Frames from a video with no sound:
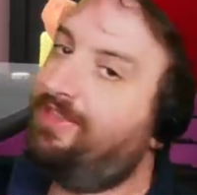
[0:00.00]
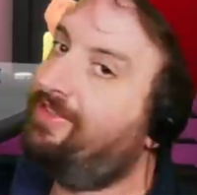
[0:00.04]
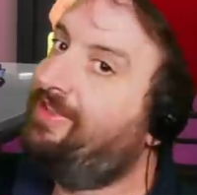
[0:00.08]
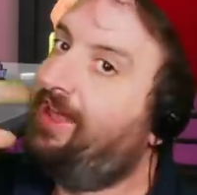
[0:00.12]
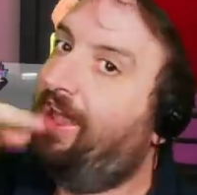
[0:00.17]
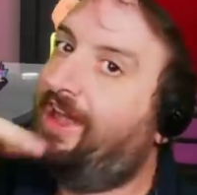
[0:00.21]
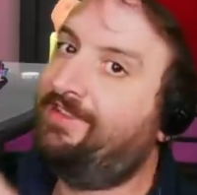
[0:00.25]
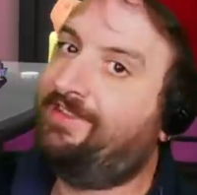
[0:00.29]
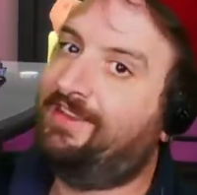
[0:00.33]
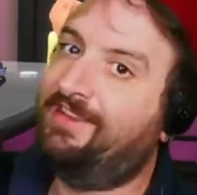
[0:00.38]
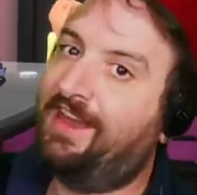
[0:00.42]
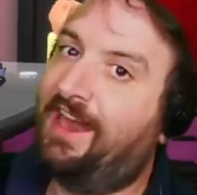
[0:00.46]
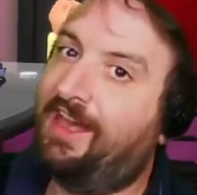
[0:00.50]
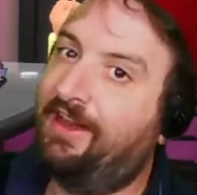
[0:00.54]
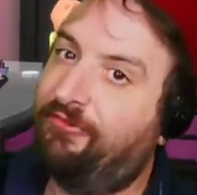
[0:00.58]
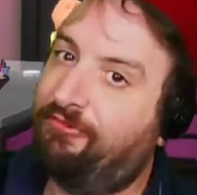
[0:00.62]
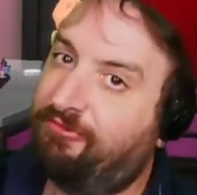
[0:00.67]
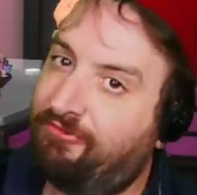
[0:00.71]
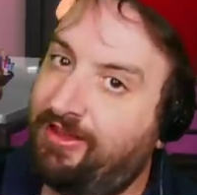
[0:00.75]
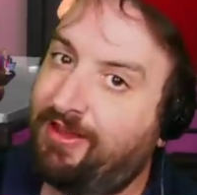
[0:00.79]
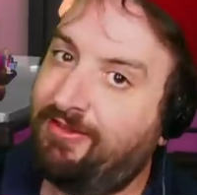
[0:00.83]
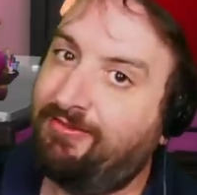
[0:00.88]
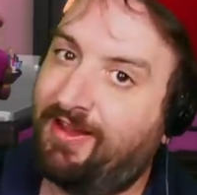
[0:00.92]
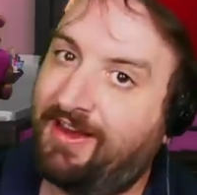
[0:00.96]
It's nineteen
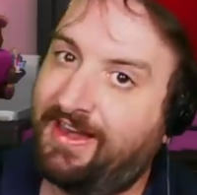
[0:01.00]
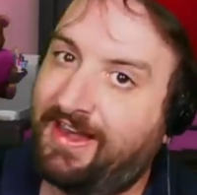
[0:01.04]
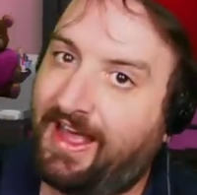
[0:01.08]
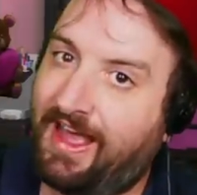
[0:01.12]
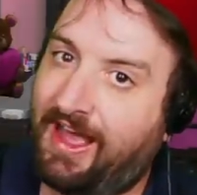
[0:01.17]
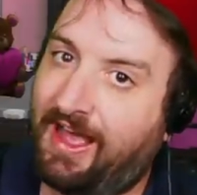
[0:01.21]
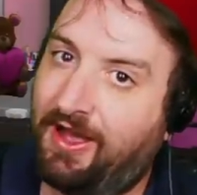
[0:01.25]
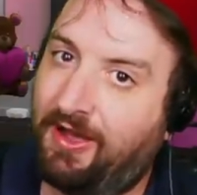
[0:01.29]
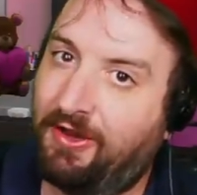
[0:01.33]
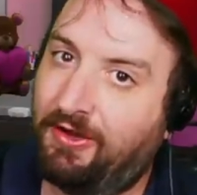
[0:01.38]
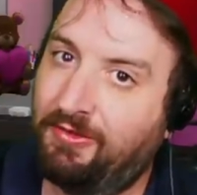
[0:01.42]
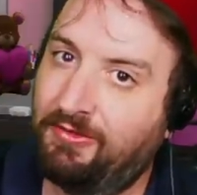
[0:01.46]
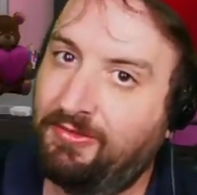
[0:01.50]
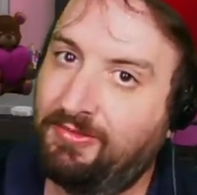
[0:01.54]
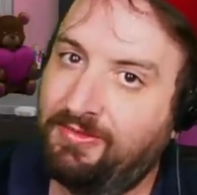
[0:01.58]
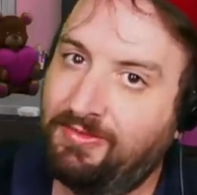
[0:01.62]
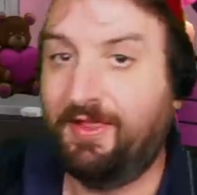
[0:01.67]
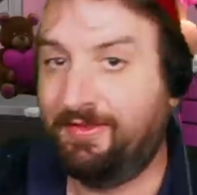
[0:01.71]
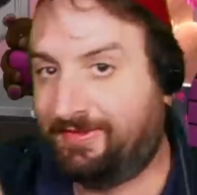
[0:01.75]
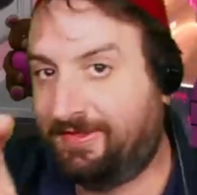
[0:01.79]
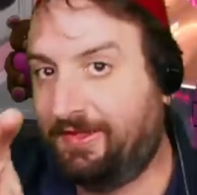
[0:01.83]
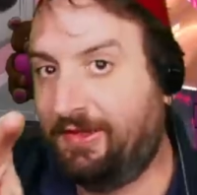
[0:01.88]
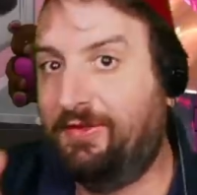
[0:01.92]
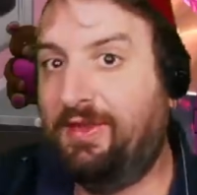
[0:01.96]
ninety-three right now.
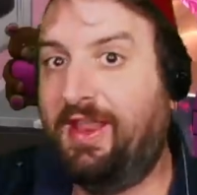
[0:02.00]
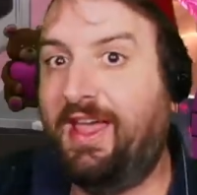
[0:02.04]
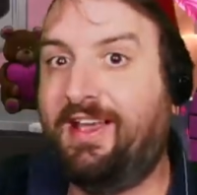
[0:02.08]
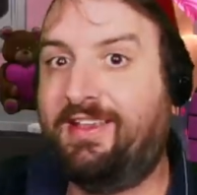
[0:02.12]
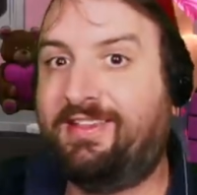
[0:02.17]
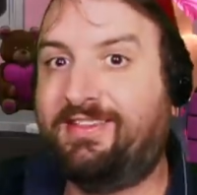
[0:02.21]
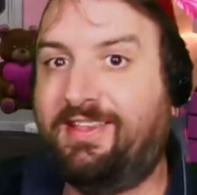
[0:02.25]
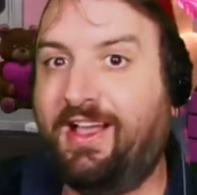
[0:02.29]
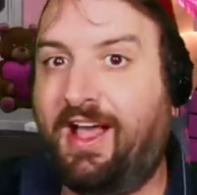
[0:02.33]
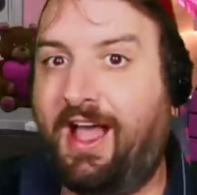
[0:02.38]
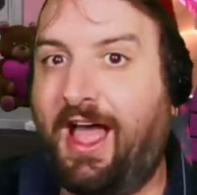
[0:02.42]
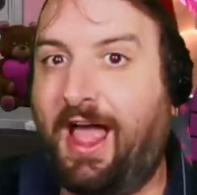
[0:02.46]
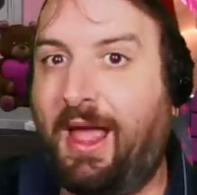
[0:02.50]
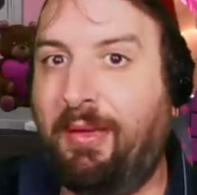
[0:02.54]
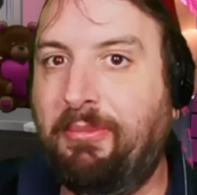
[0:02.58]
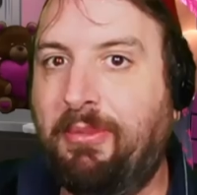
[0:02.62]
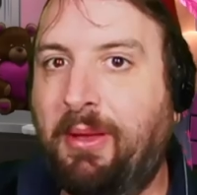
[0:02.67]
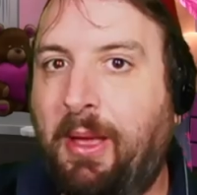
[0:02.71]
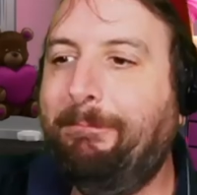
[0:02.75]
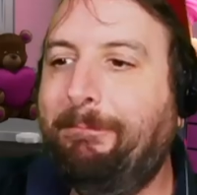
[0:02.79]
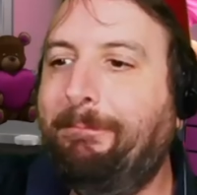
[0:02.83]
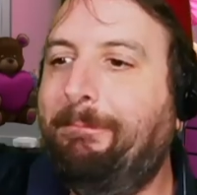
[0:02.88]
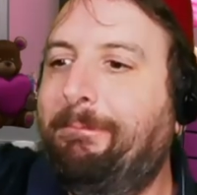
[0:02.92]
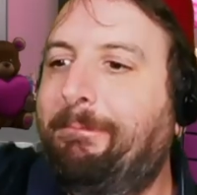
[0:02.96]
Until next
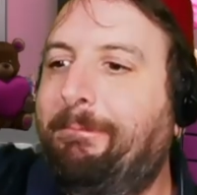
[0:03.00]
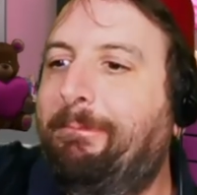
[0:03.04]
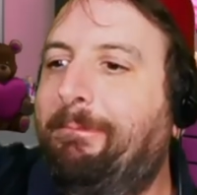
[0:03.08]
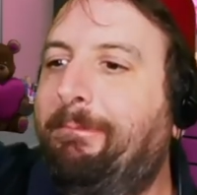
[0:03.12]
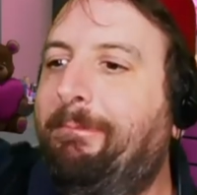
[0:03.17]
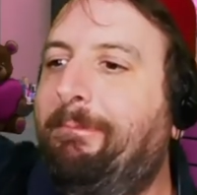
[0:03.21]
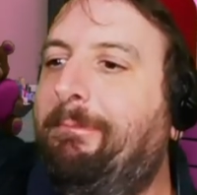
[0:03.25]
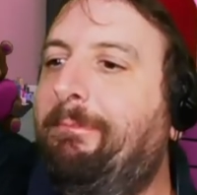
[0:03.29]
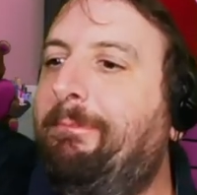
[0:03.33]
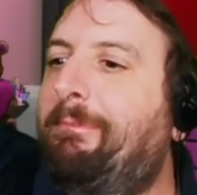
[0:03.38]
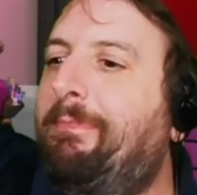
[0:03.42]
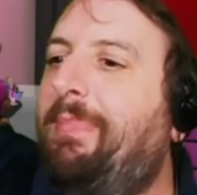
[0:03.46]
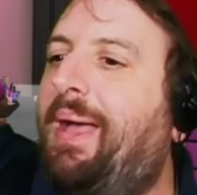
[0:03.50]
time.